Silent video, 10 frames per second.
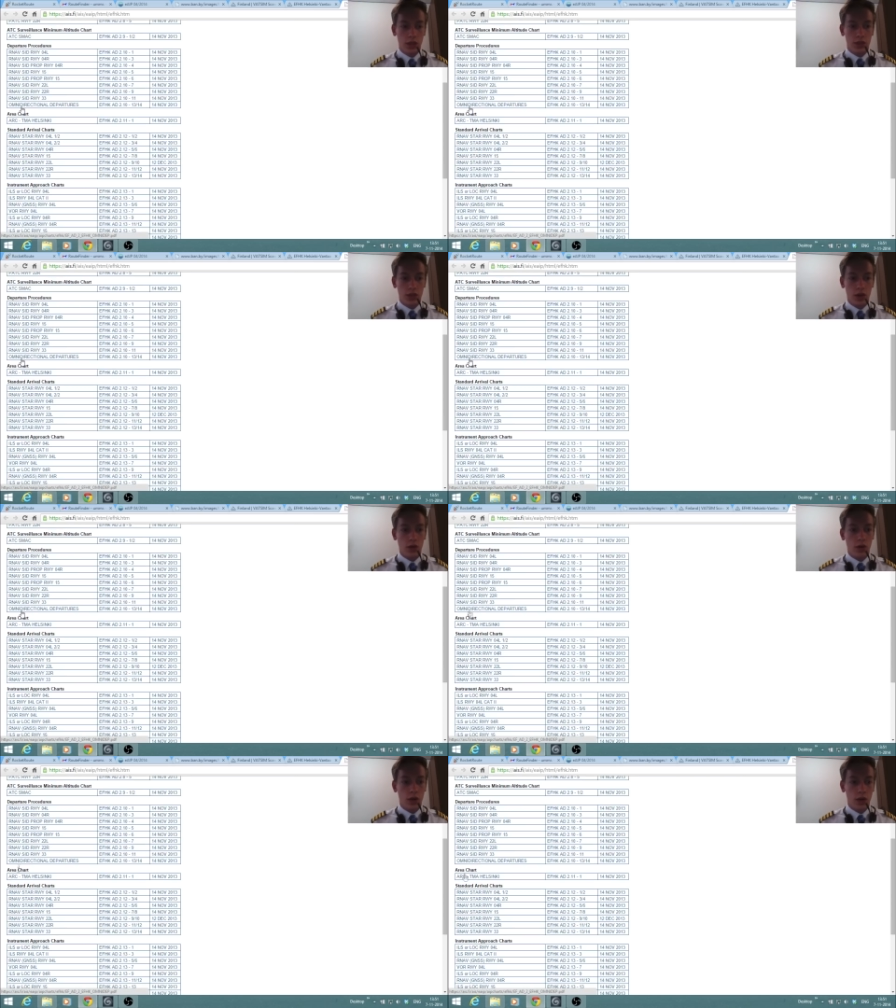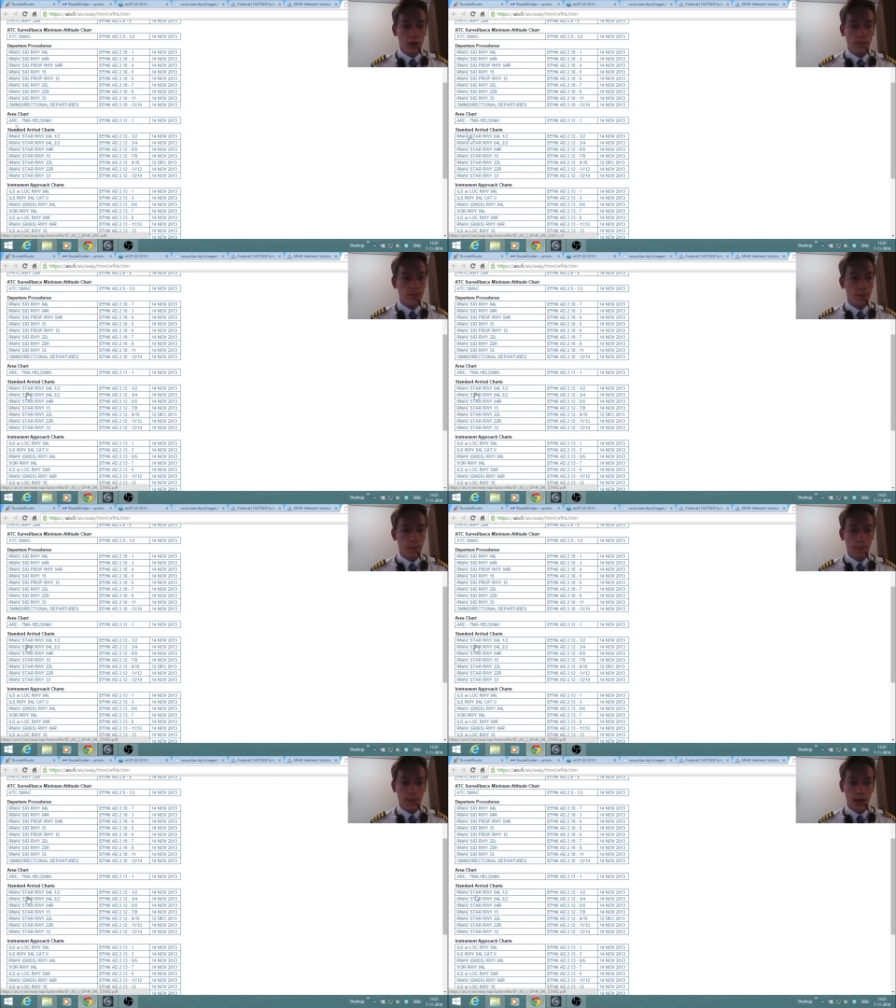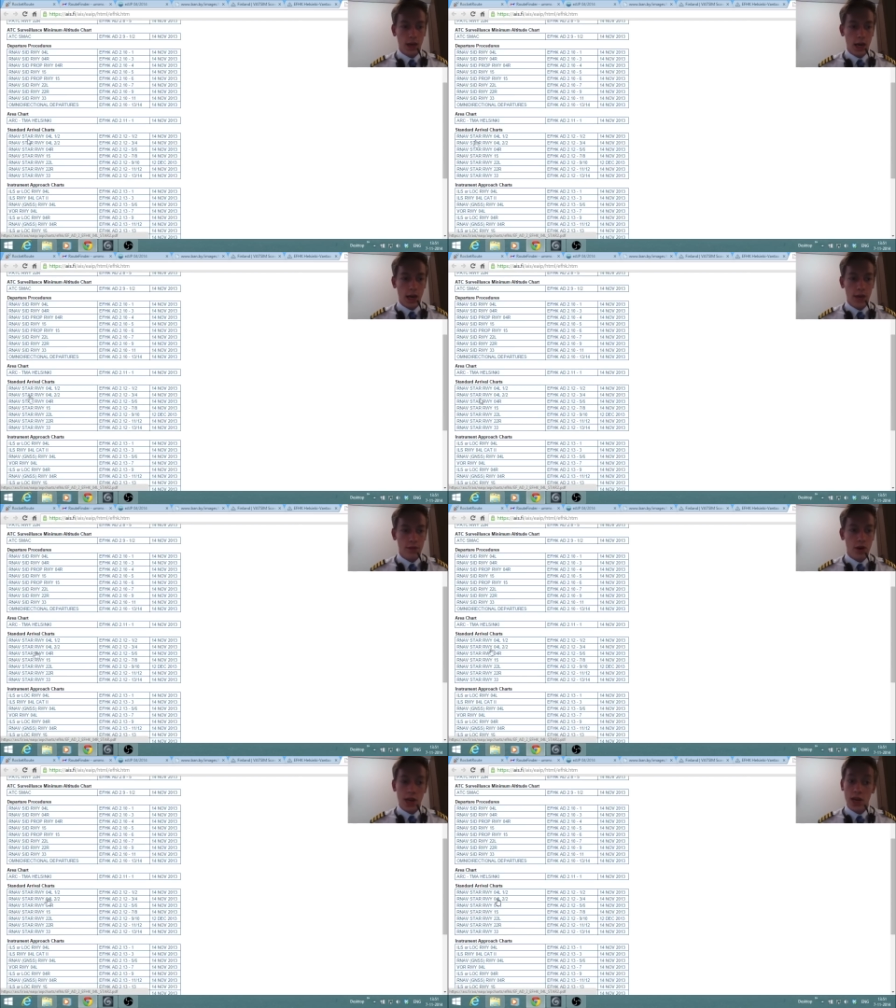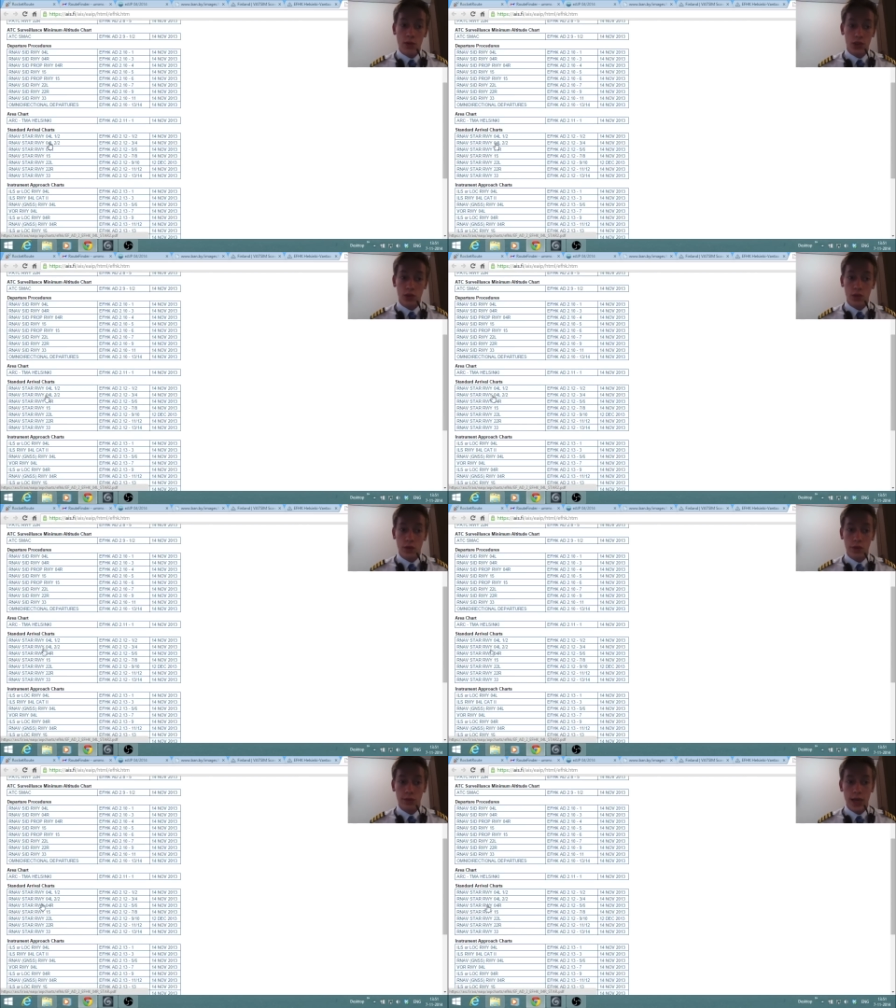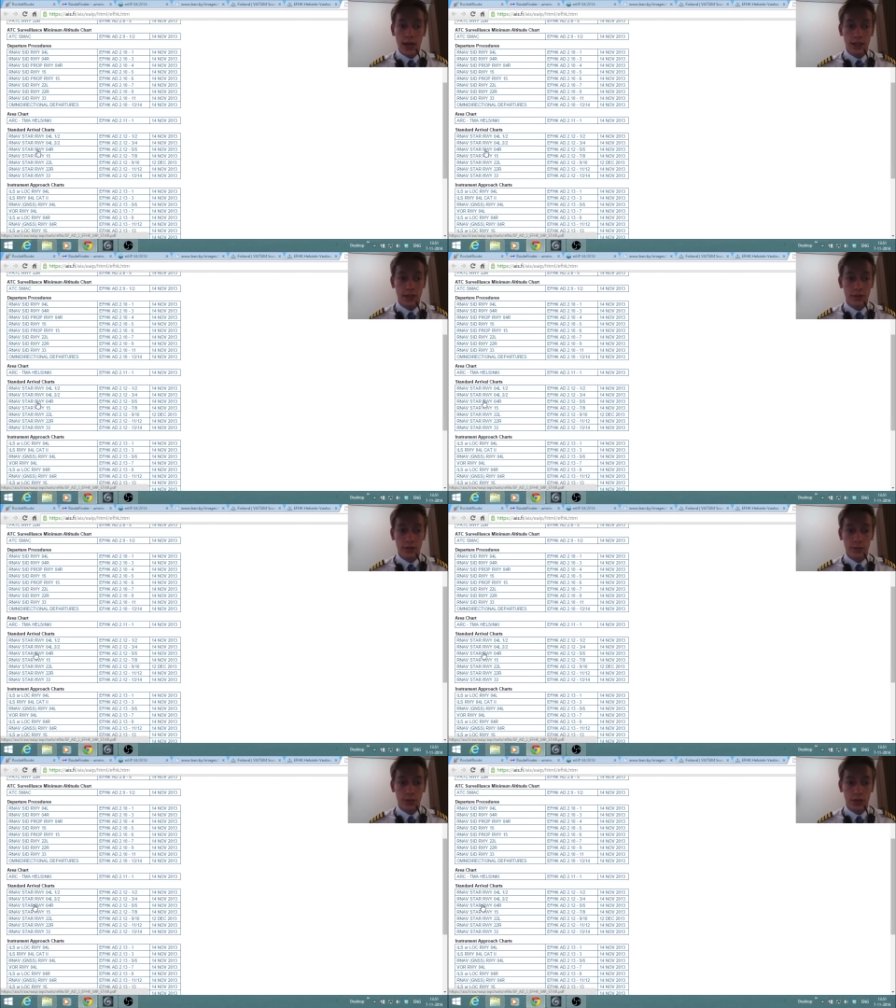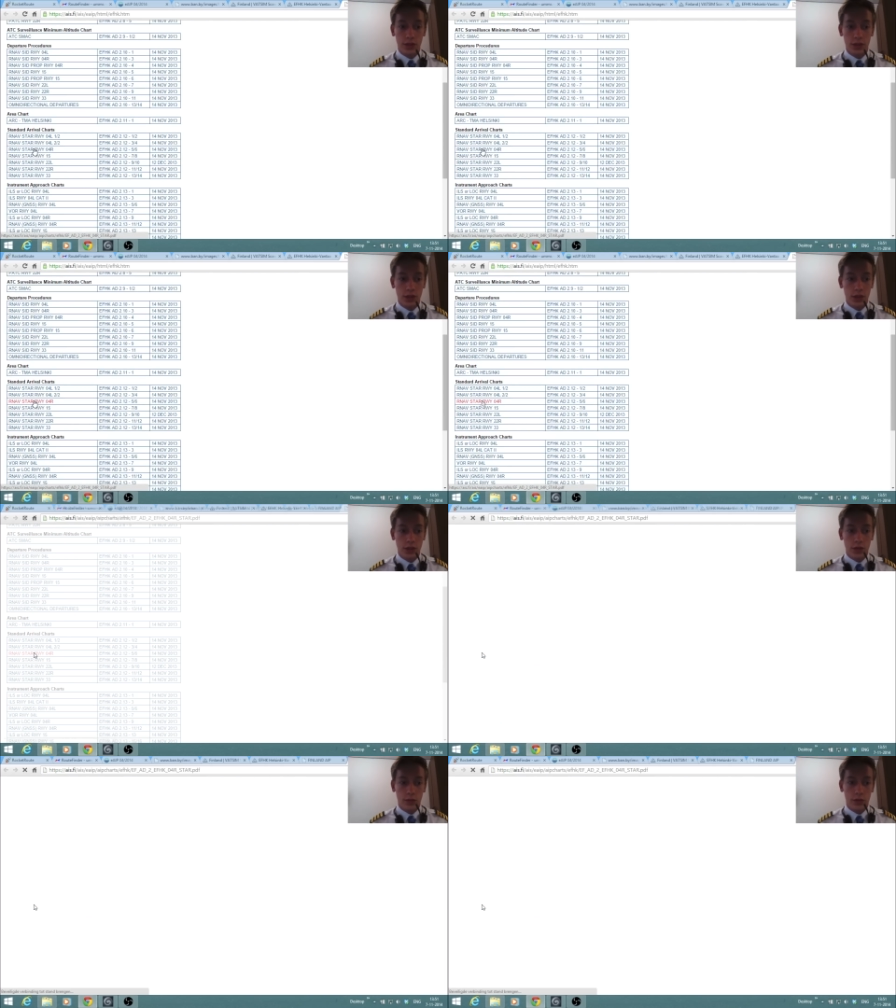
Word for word: So um, I have no idea which runway will be active, but we'll